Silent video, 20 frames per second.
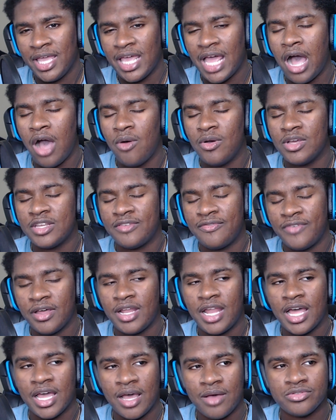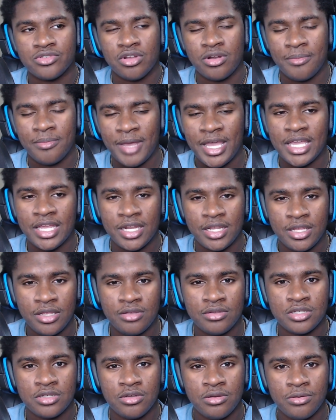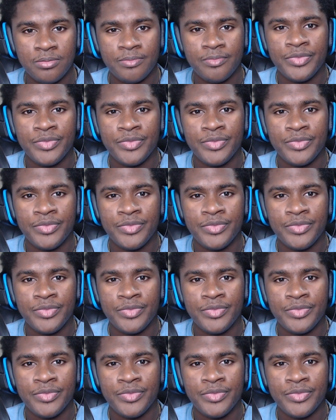I always felt like I was gonna make it in YouTube.